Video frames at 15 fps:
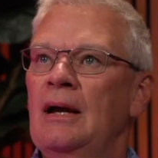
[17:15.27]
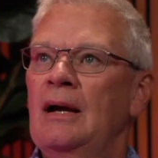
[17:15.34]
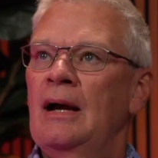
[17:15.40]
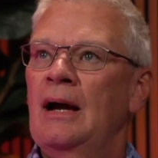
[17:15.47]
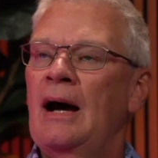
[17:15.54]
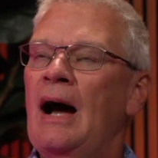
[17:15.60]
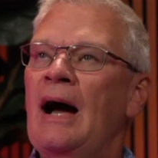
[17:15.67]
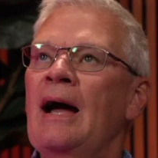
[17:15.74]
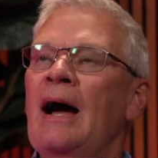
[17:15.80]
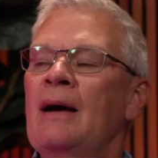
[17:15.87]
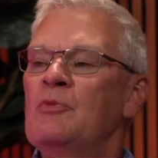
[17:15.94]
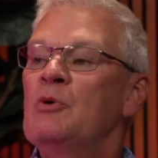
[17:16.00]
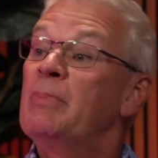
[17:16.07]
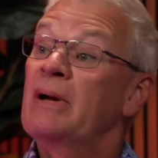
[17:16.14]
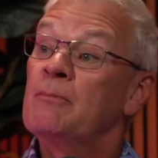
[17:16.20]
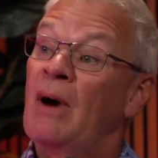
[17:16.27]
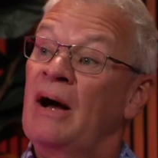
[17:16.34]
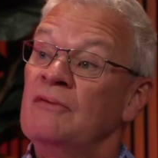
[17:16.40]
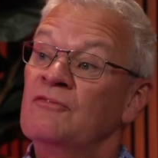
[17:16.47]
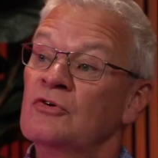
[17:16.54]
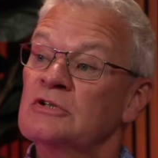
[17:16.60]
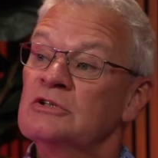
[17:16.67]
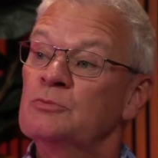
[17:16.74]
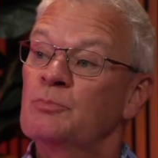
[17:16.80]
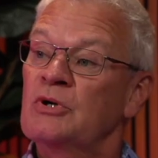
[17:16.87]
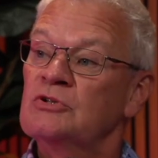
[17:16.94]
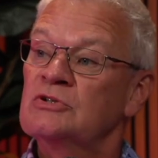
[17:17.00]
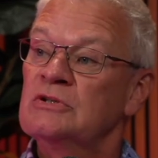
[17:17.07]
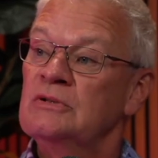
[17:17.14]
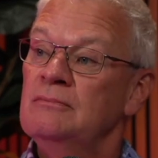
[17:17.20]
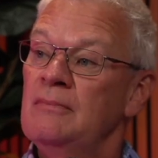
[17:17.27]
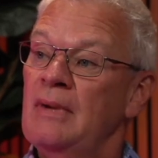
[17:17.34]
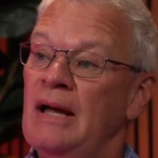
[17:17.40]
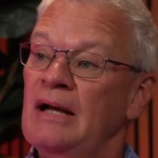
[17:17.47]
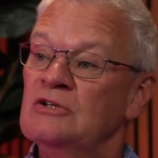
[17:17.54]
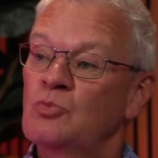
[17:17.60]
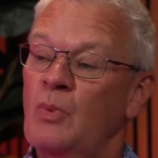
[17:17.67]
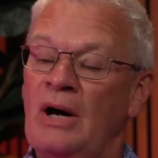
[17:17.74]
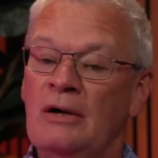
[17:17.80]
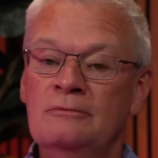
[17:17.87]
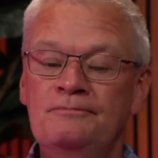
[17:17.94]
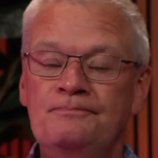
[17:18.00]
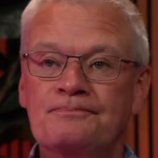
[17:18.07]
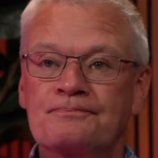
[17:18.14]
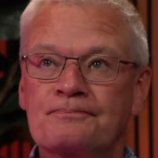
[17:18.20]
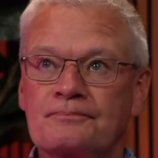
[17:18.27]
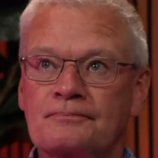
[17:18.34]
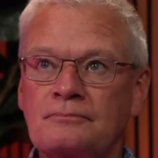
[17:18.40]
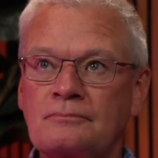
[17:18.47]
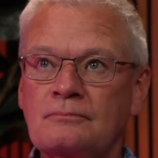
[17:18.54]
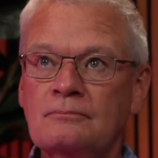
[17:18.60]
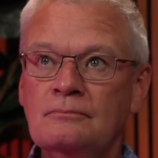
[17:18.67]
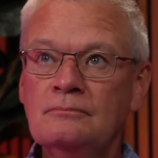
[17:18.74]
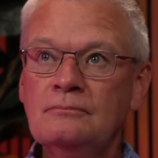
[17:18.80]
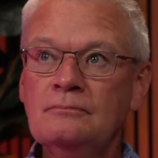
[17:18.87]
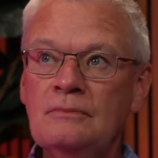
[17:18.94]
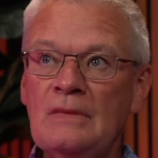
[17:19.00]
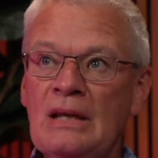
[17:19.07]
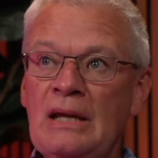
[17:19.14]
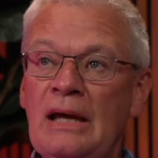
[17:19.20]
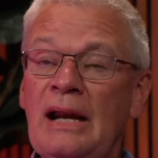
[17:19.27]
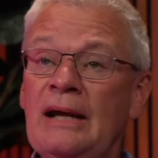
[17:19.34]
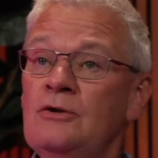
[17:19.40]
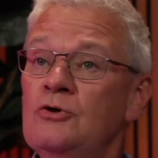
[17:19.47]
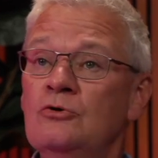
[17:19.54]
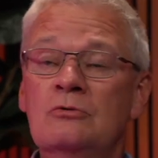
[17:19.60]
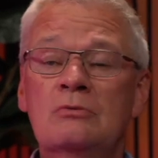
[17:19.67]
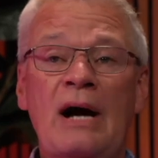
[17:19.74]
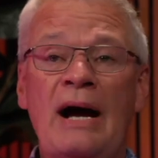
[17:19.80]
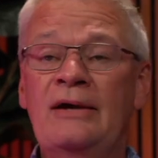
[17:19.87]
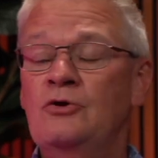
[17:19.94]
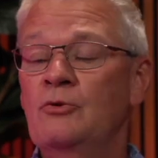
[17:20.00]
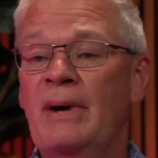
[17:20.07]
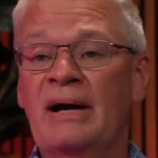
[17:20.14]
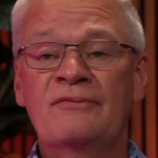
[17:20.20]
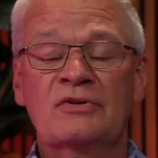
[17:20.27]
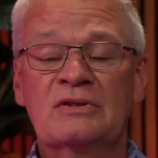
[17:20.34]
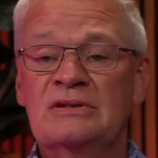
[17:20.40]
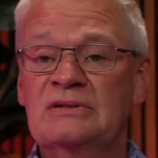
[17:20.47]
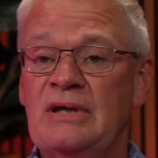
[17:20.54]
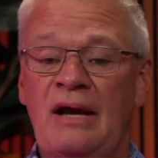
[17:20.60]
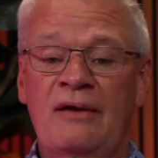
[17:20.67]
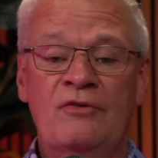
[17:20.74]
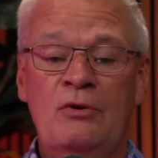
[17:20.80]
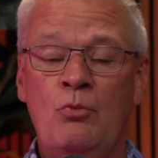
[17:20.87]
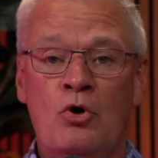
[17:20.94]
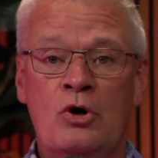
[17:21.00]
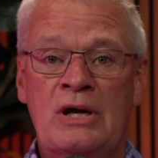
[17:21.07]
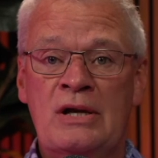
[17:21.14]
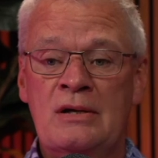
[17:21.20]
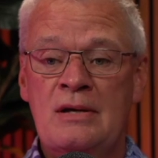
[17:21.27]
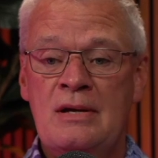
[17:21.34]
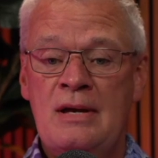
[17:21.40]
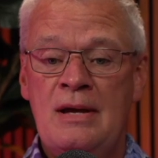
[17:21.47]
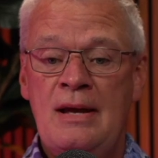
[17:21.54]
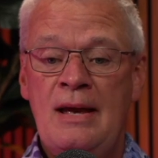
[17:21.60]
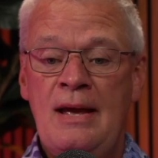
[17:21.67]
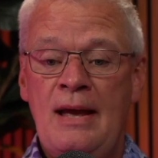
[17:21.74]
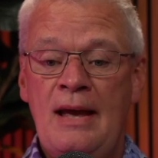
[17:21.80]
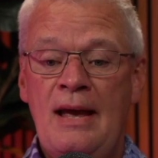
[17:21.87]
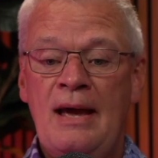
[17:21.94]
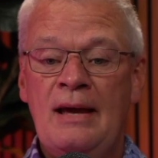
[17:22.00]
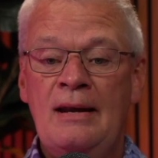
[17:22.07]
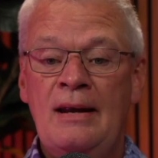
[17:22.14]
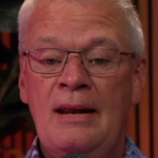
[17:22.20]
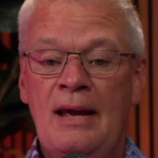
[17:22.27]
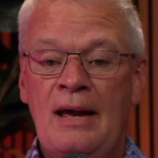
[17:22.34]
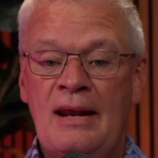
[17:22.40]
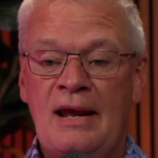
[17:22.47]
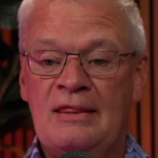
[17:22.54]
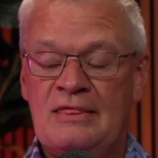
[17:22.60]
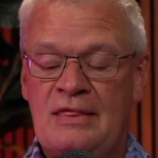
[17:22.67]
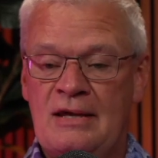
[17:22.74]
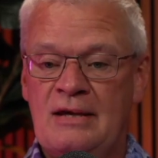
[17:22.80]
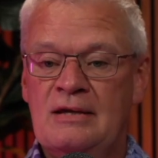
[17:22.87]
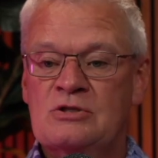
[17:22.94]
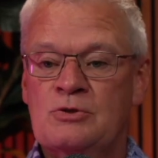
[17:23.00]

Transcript: I'm a big mindfulness person as well, and I do mindfulness every morning, and I think